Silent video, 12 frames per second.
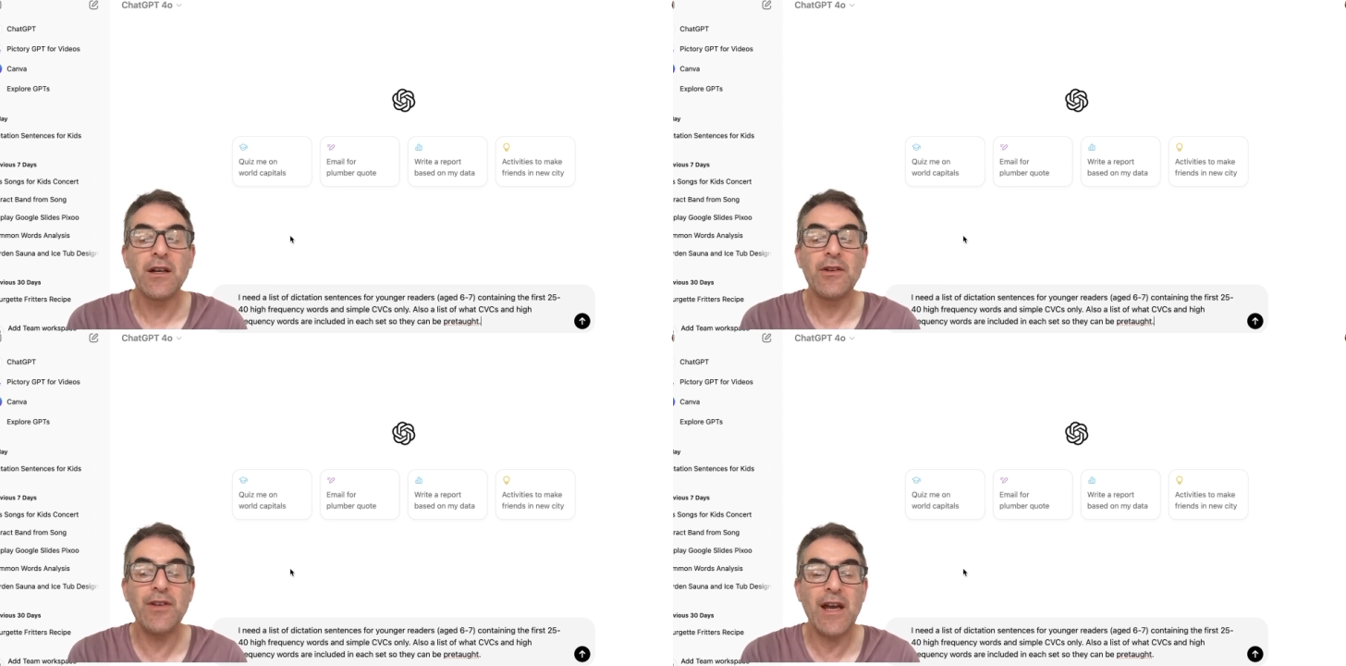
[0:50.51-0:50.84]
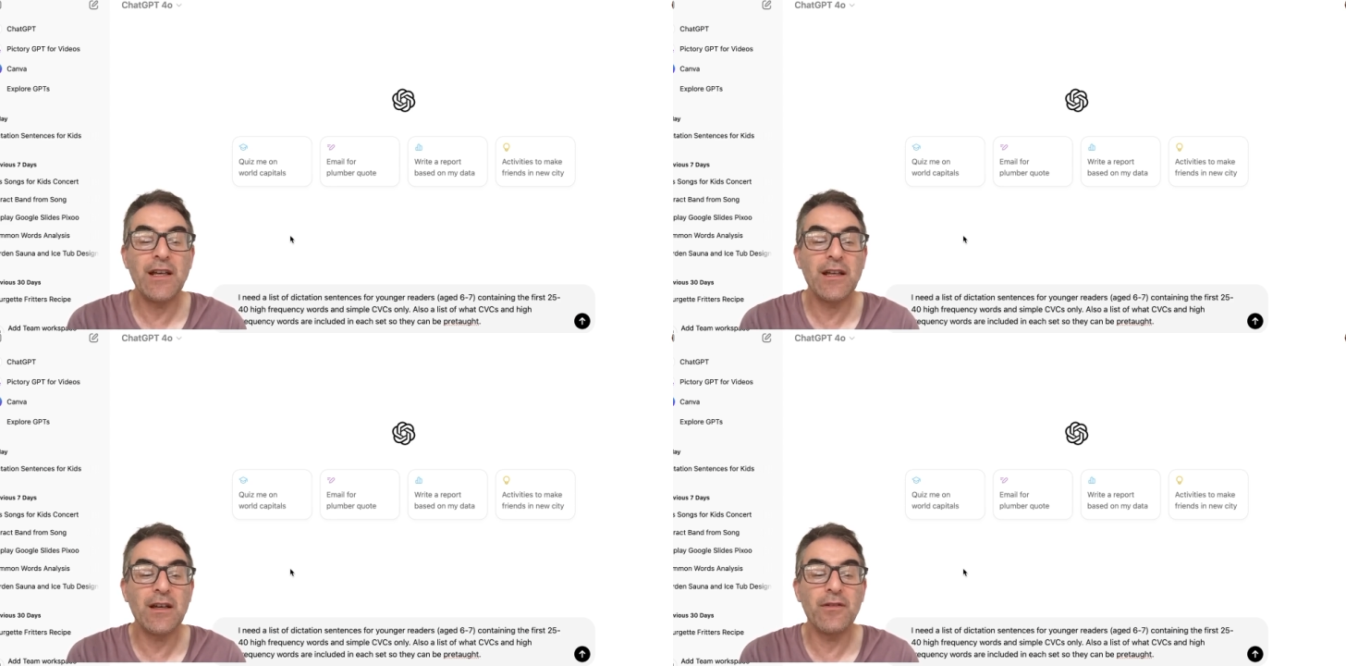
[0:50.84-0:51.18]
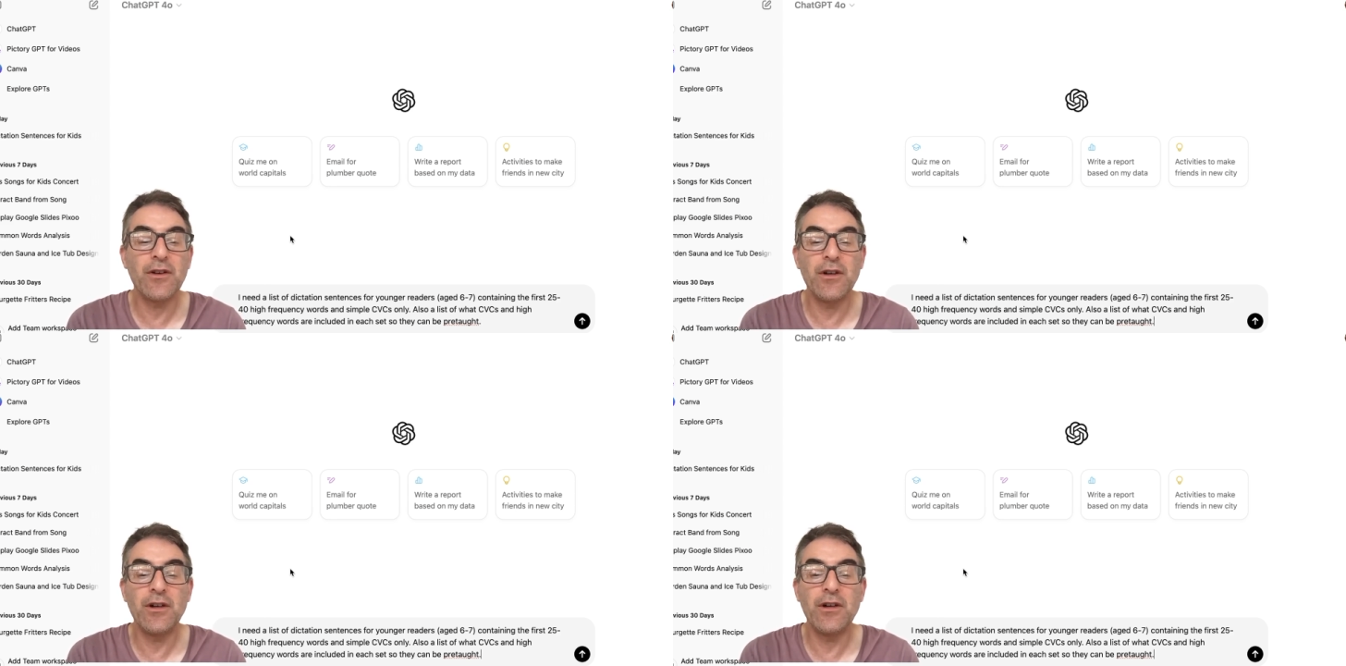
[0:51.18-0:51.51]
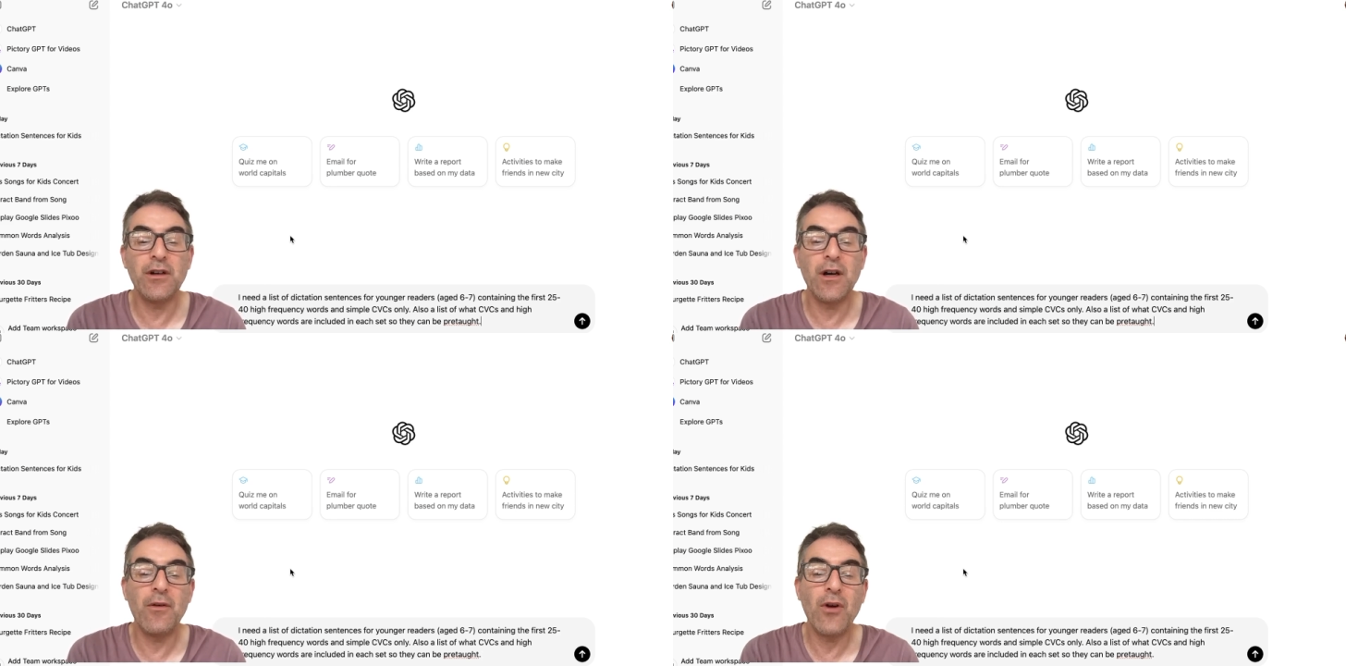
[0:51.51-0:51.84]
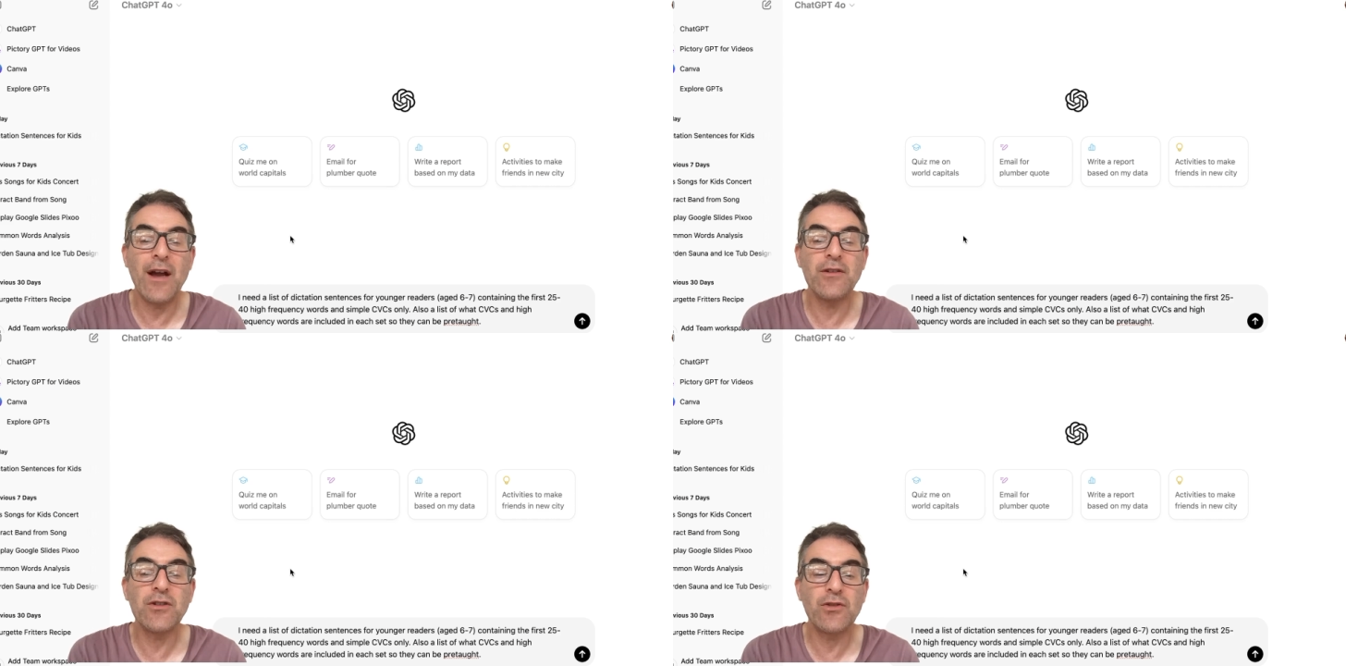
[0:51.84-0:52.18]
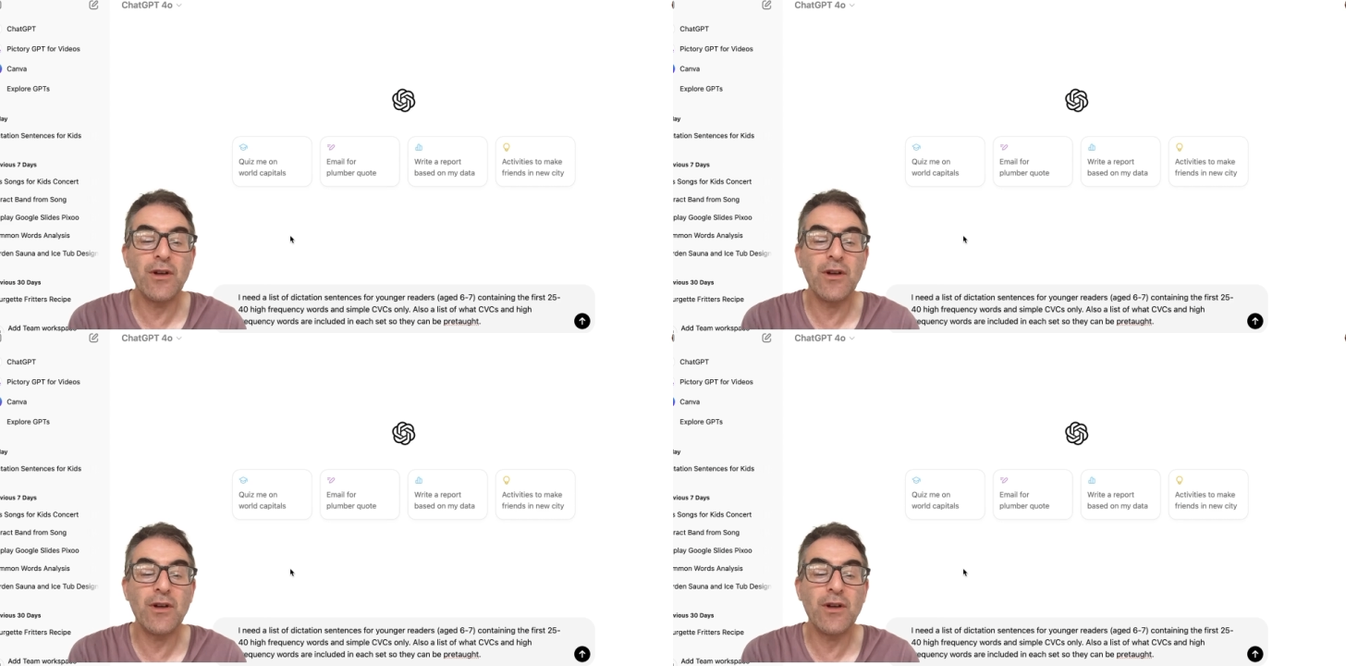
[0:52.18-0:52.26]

containing around